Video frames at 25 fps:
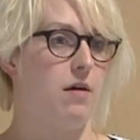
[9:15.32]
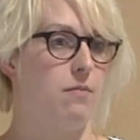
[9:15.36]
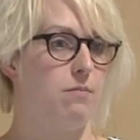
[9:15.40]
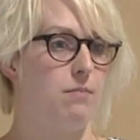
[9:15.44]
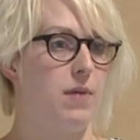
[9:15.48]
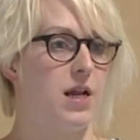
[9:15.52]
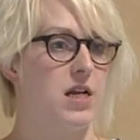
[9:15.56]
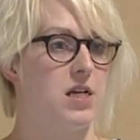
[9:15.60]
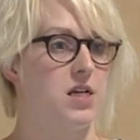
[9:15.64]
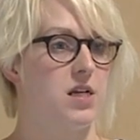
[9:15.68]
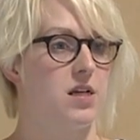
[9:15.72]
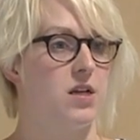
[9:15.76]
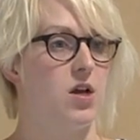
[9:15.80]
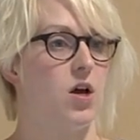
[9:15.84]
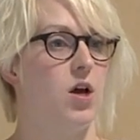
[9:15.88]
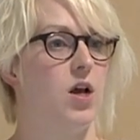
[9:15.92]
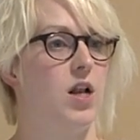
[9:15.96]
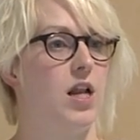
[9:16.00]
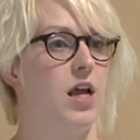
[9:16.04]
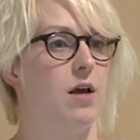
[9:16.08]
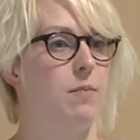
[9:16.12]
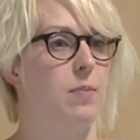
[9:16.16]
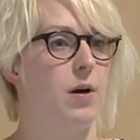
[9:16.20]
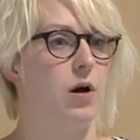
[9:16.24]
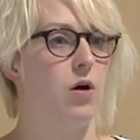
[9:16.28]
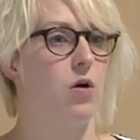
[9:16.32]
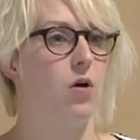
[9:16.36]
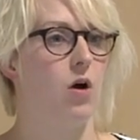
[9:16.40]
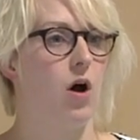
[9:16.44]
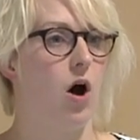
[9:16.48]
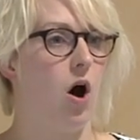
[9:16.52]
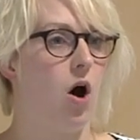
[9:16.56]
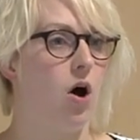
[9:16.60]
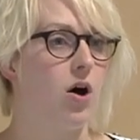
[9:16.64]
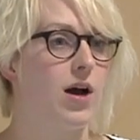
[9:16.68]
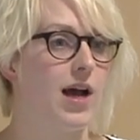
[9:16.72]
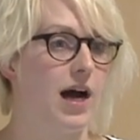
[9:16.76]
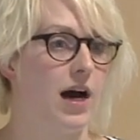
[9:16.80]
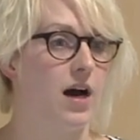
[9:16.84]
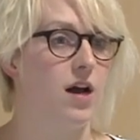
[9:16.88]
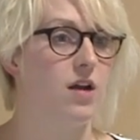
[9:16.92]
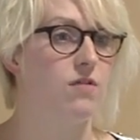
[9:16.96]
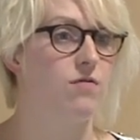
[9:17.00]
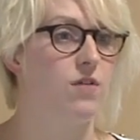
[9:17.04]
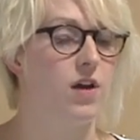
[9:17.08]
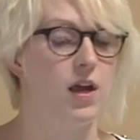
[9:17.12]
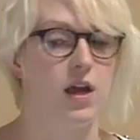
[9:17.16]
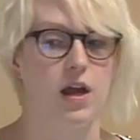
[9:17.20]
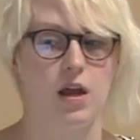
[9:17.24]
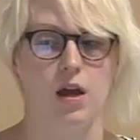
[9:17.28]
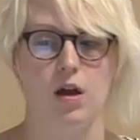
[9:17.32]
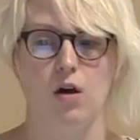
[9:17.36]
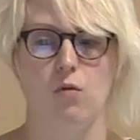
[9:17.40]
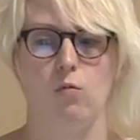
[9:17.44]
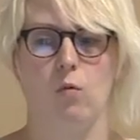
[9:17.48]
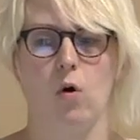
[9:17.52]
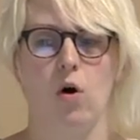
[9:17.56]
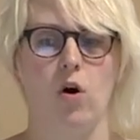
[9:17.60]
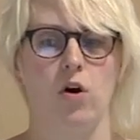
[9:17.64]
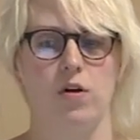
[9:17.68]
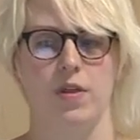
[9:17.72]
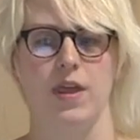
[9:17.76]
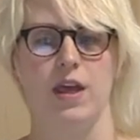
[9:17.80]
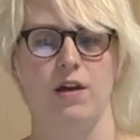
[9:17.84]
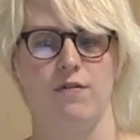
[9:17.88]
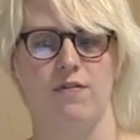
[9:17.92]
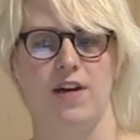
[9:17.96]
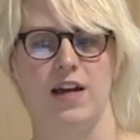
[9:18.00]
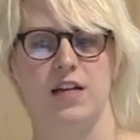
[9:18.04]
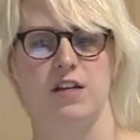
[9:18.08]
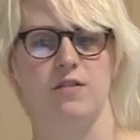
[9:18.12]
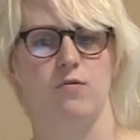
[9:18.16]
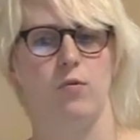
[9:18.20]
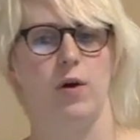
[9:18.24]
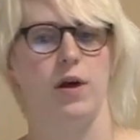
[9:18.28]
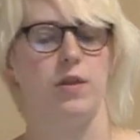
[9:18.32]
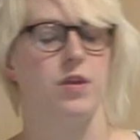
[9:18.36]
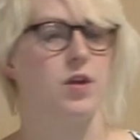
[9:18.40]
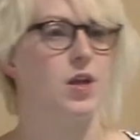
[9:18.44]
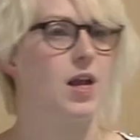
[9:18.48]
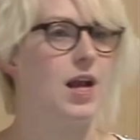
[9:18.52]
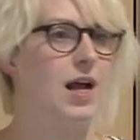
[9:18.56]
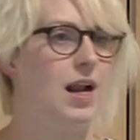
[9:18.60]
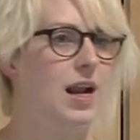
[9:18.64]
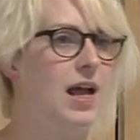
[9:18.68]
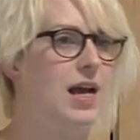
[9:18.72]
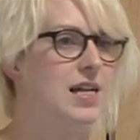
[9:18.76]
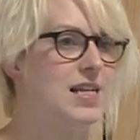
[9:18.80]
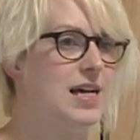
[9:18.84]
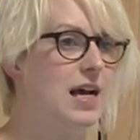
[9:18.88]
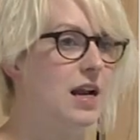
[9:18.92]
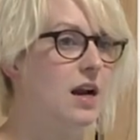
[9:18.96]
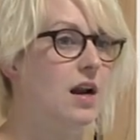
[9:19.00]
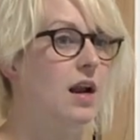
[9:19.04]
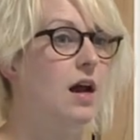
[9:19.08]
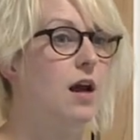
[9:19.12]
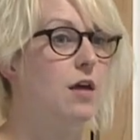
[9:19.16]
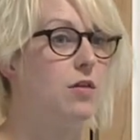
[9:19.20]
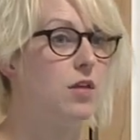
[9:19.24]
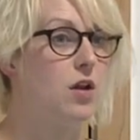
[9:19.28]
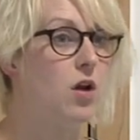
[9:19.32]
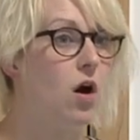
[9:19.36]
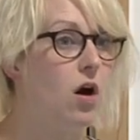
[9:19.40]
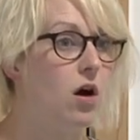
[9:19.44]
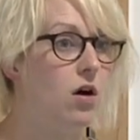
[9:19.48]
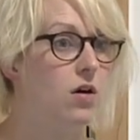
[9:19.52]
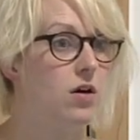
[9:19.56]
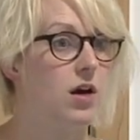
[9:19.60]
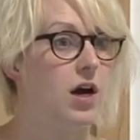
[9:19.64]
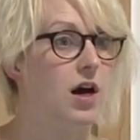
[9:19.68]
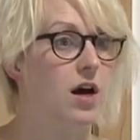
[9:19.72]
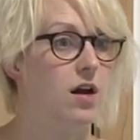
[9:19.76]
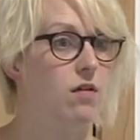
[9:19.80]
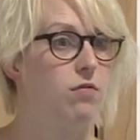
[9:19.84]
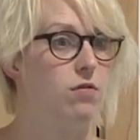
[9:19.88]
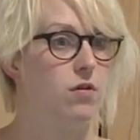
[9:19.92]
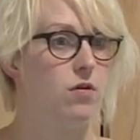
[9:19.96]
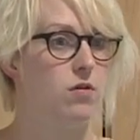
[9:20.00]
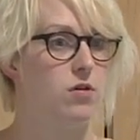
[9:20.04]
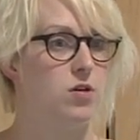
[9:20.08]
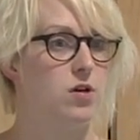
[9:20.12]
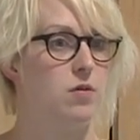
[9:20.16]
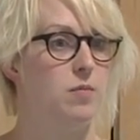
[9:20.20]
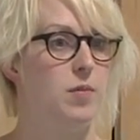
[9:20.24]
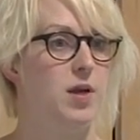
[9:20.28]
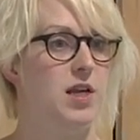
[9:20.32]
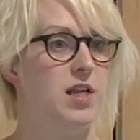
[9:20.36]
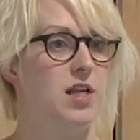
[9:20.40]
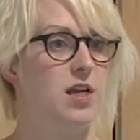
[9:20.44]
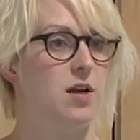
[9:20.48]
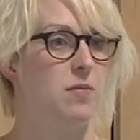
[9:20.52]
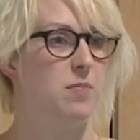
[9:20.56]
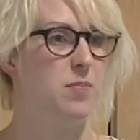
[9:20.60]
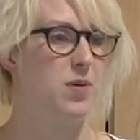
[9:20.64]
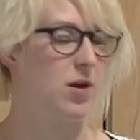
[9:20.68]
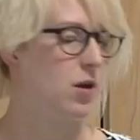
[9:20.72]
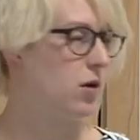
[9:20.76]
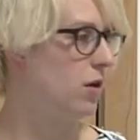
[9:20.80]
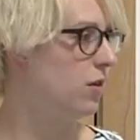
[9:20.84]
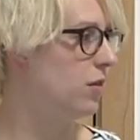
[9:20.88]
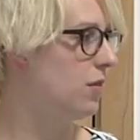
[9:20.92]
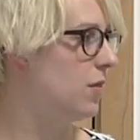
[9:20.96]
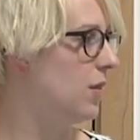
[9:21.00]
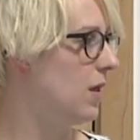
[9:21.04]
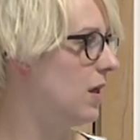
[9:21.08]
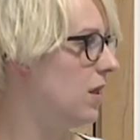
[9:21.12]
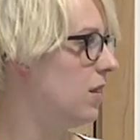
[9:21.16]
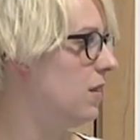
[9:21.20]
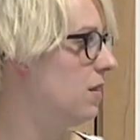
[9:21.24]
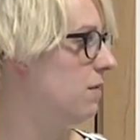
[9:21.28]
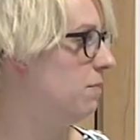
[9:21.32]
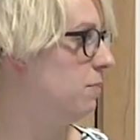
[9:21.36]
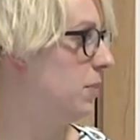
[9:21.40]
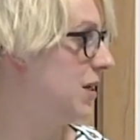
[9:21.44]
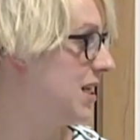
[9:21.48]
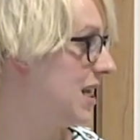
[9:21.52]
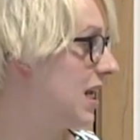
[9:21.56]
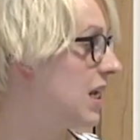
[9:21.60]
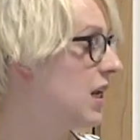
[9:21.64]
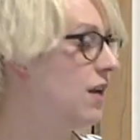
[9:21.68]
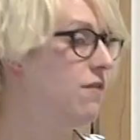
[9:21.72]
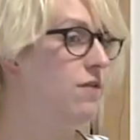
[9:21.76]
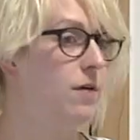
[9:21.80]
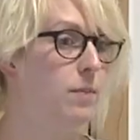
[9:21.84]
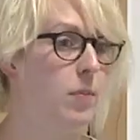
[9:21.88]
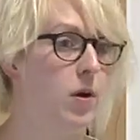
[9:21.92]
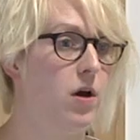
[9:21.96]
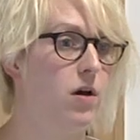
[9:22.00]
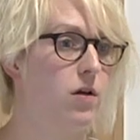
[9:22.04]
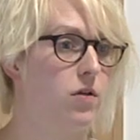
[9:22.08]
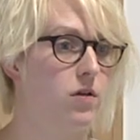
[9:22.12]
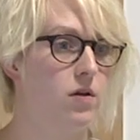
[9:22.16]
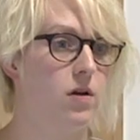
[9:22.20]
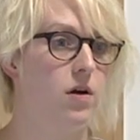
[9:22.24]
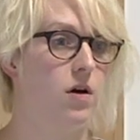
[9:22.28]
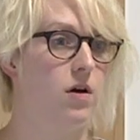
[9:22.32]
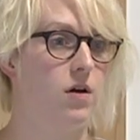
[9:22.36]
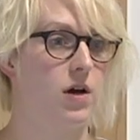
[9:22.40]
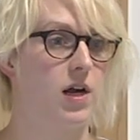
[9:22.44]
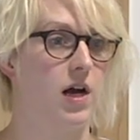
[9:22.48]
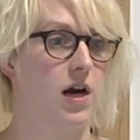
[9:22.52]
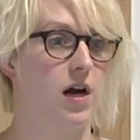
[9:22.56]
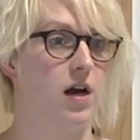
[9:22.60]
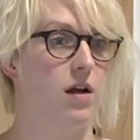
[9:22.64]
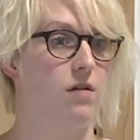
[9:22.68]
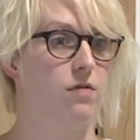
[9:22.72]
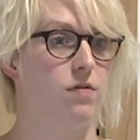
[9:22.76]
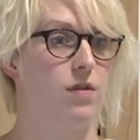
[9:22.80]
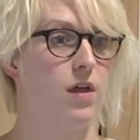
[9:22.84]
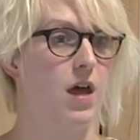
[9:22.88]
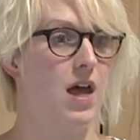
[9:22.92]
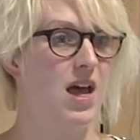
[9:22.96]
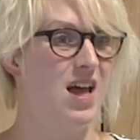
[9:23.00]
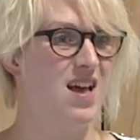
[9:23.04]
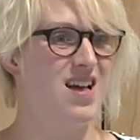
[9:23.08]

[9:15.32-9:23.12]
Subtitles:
mentioned earlier about archiving. What are the effective ways to collect, analyse and archive social media? Because particularly for personal archives,